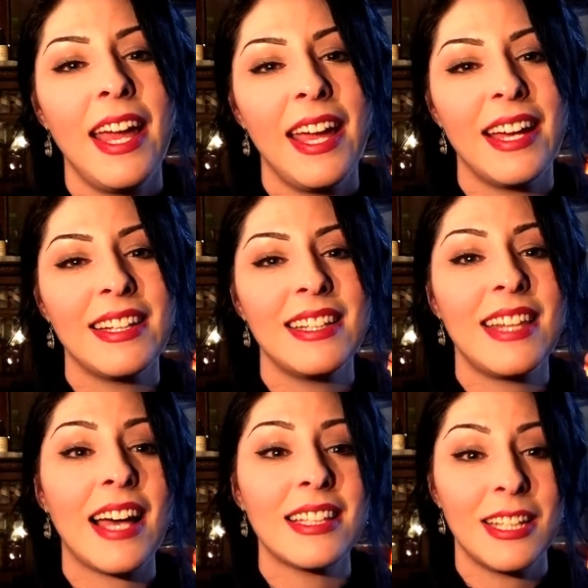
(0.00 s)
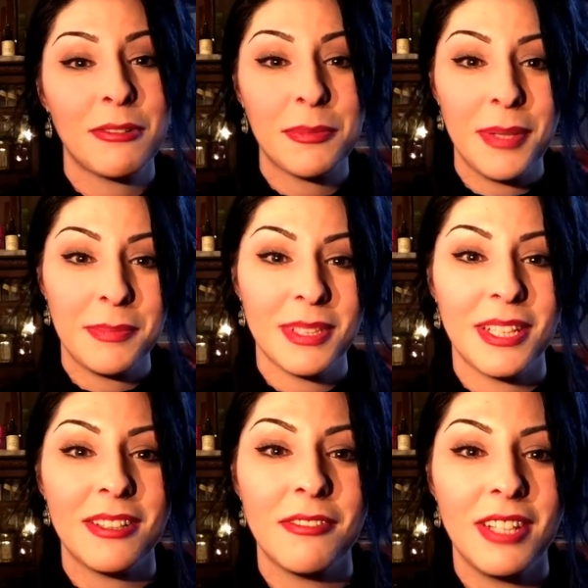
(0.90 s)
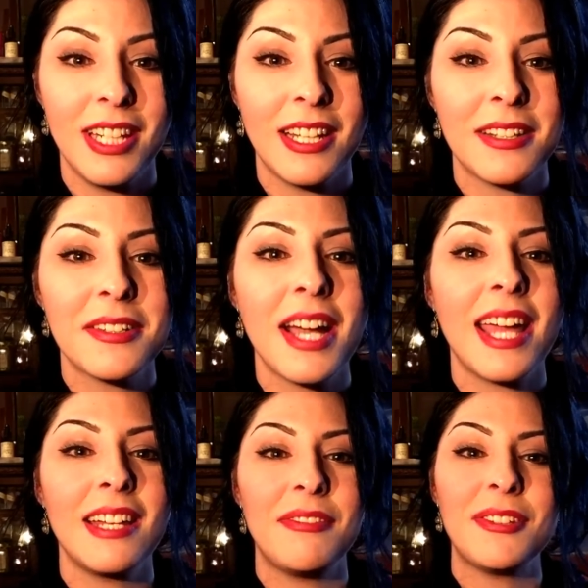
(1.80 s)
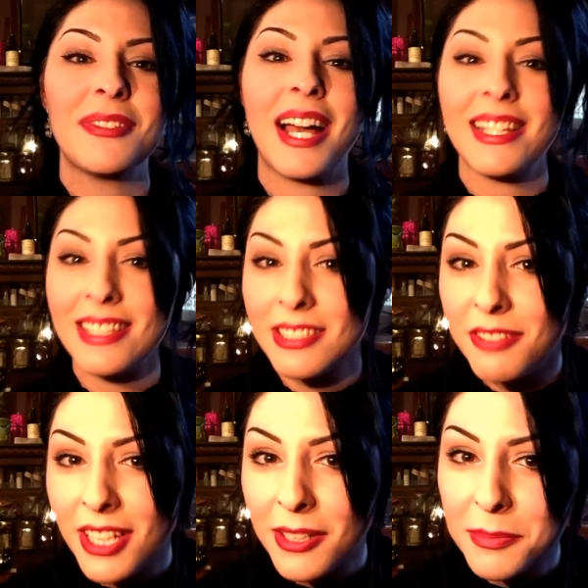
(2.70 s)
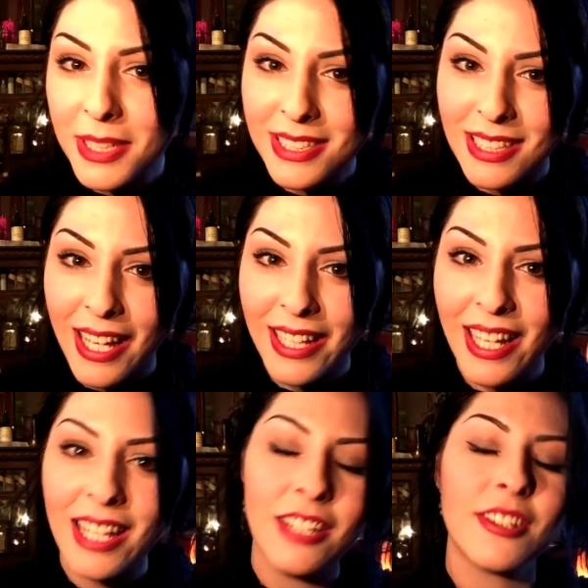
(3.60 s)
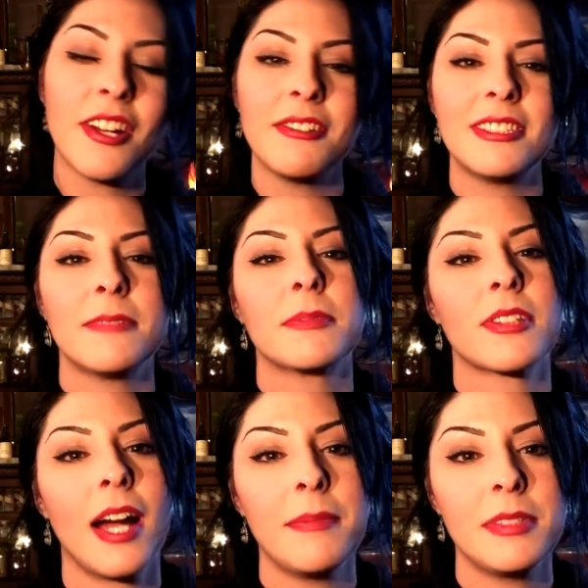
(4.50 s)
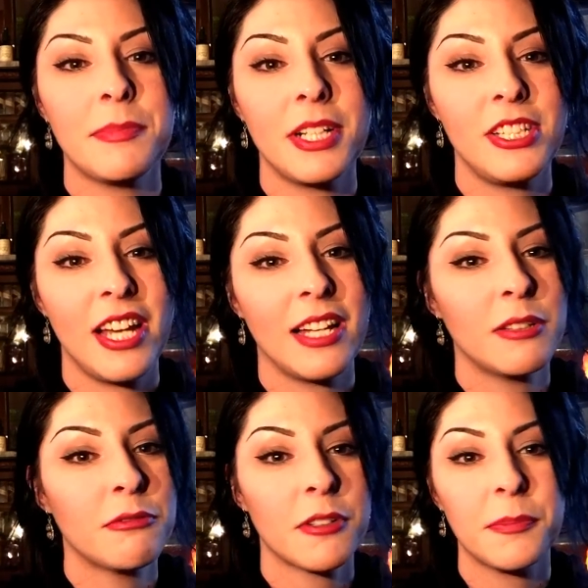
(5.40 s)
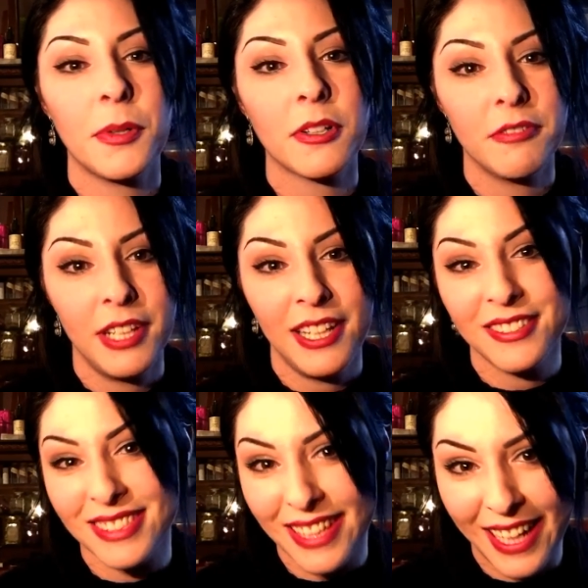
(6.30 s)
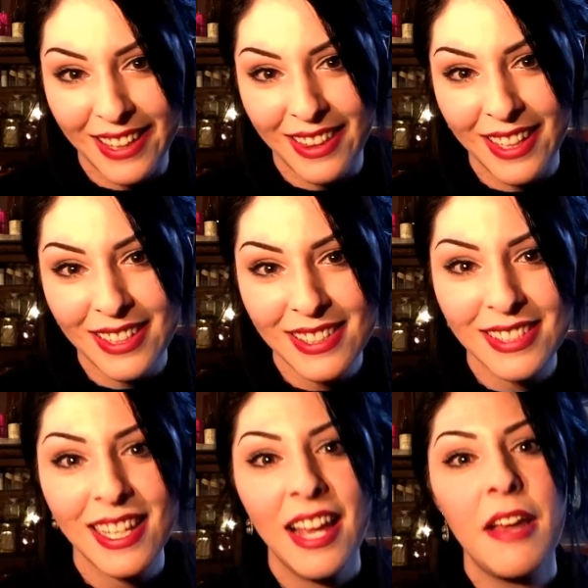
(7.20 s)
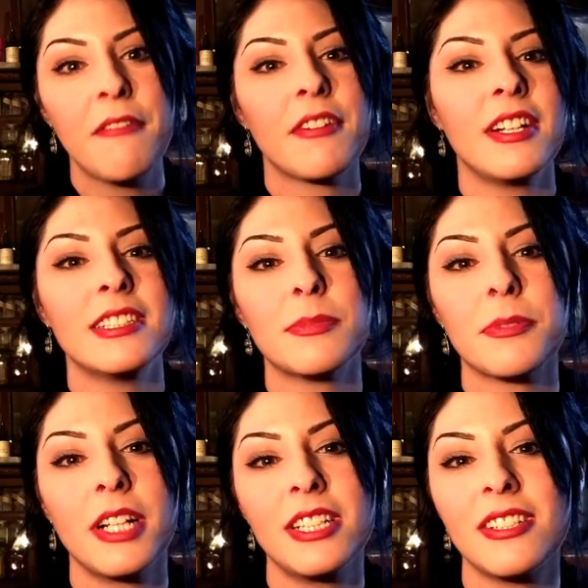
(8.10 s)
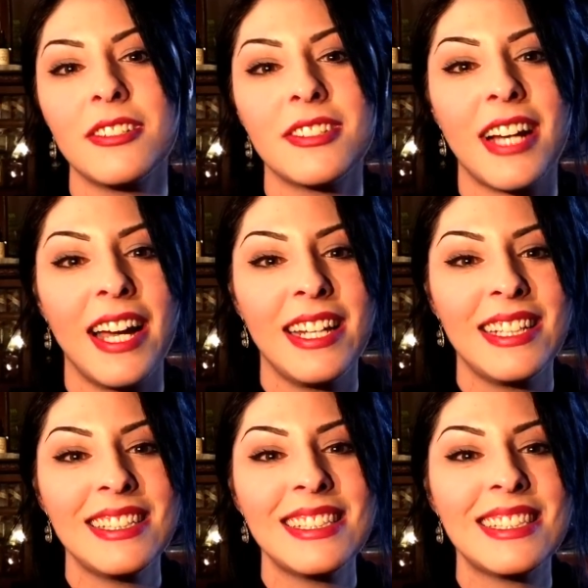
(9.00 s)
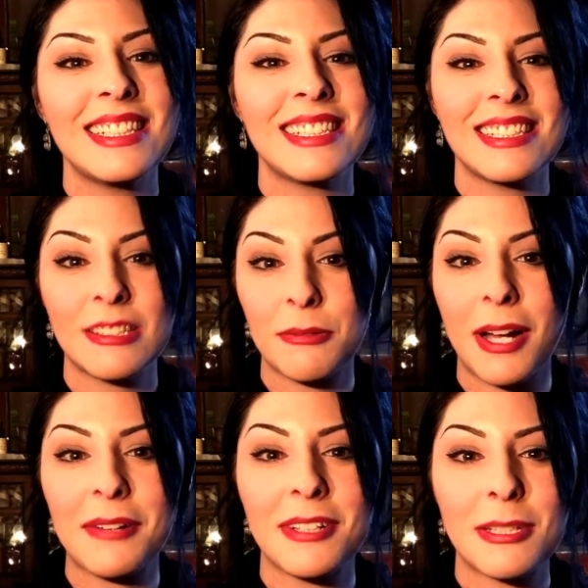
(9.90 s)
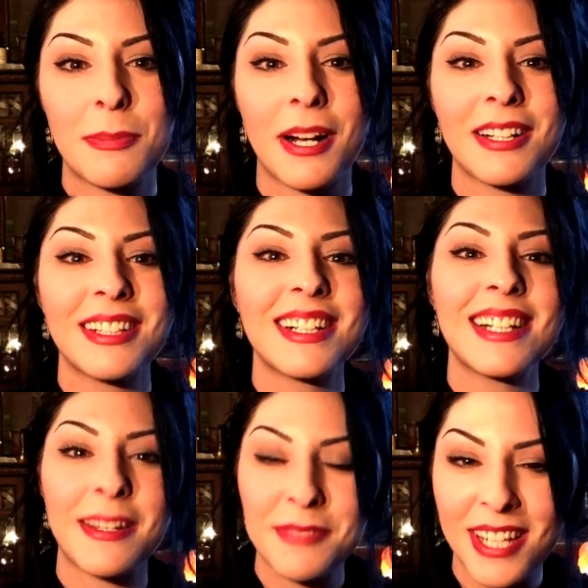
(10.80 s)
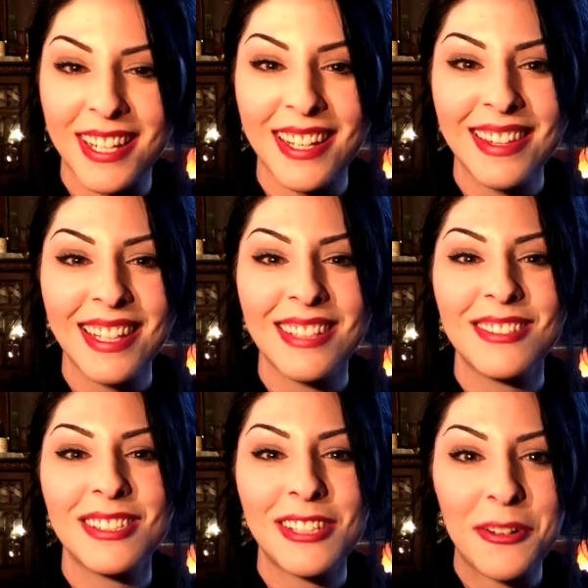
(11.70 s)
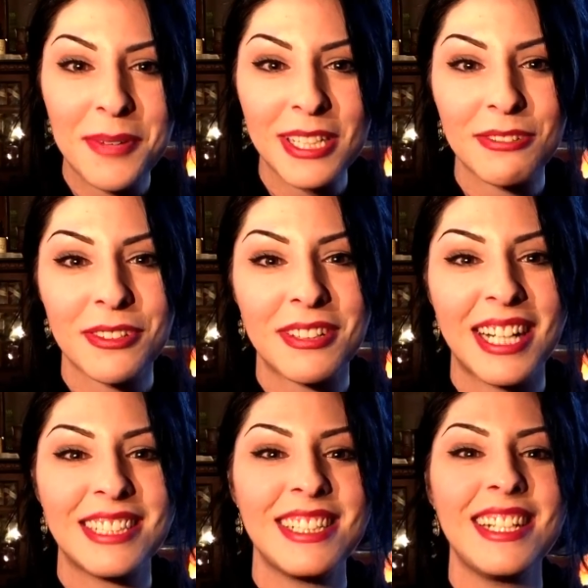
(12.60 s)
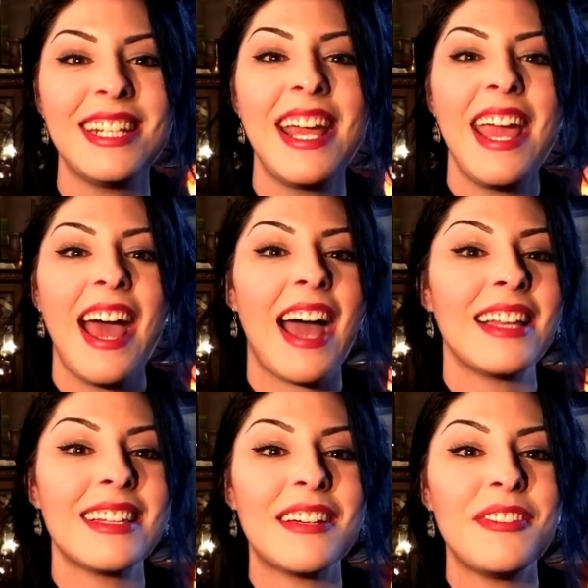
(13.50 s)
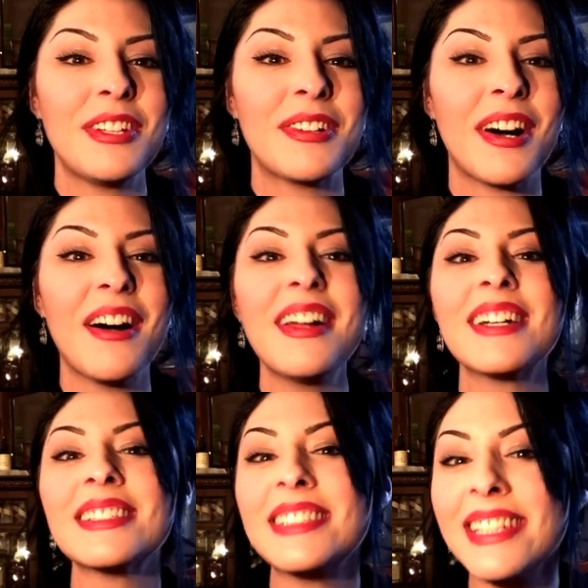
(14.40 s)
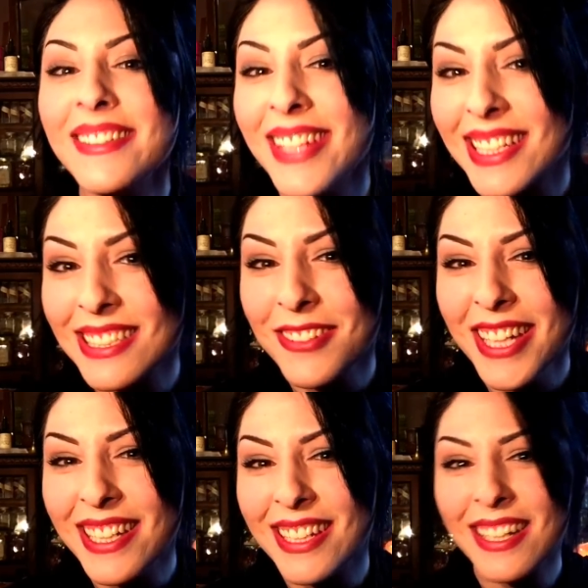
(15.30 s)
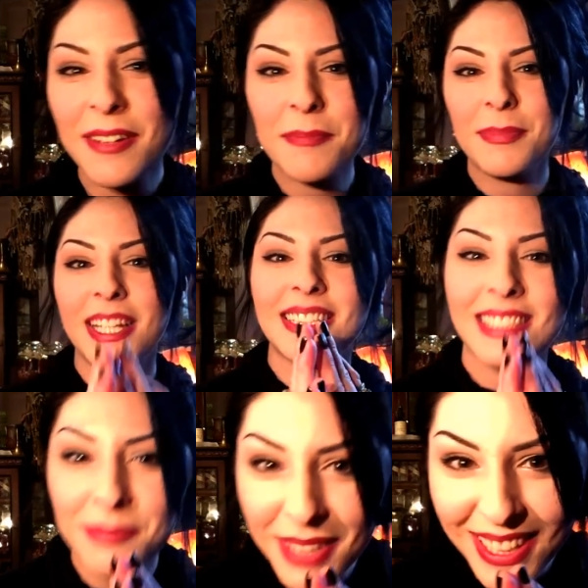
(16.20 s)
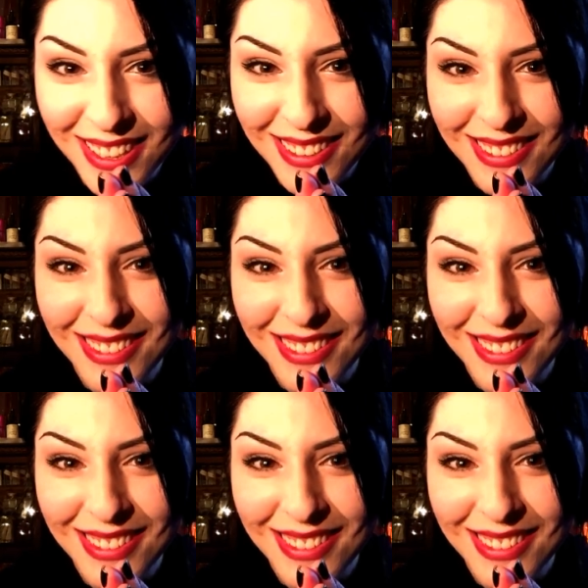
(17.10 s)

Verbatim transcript: And that link will be below the video. And if you like this video, please like it. And you can always subscribe to my channel for more videos like this, for inspirational guidance. This is The White Witch Parlour, and I'm Jenna. Thank you so much for watching. I love you all, and I'll see you next week. Blessed be.